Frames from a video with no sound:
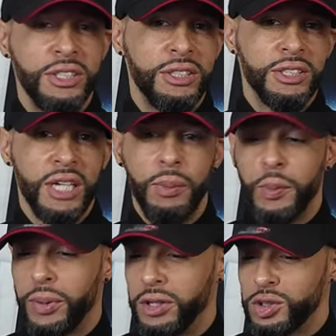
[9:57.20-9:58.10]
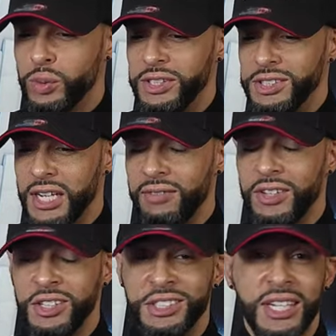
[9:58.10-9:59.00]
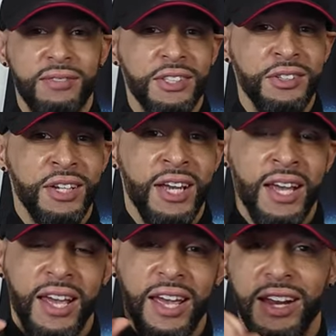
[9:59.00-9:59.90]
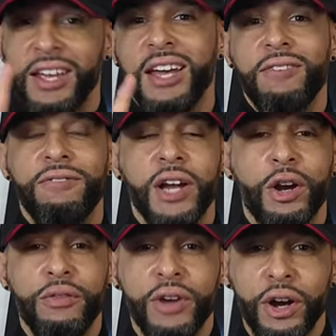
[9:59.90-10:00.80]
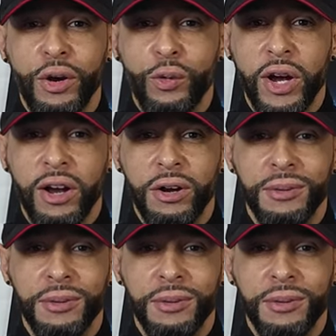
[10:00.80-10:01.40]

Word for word: in Cyberpunk twenty seventy-seven. And again, very, very rare.